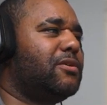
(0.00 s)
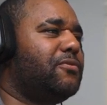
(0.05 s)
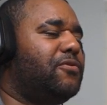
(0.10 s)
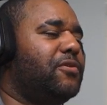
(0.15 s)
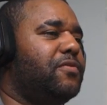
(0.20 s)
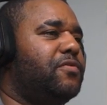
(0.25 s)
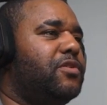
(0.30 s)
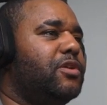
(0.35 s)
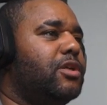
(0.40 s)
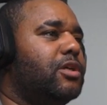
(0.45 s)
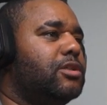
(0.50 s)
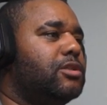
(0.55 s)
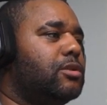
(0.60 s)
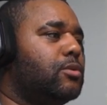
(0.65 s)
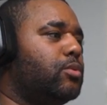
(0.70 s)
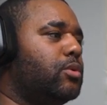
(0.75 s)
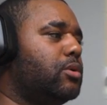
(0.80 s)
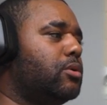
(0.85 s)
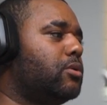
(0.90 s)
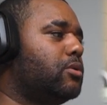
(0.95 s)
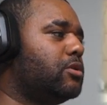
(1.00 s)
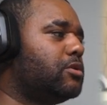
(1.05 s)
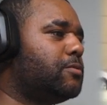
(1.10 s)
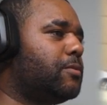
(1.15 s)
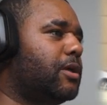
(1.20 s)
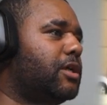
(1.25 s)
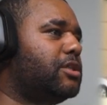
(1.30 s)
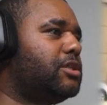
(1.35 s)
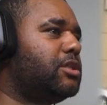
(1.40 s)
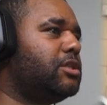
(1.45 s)
a 1500 wheel
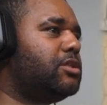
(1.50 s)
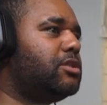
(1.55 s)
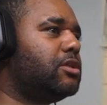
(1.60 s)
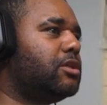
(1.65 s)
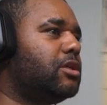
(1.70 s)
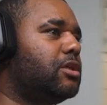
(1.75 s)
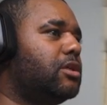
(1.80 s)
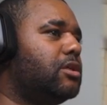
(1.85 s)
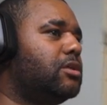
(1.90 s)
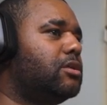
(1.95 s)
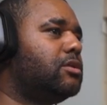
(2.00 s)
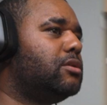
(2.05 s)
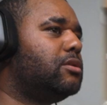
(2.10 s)
horsepower GTR.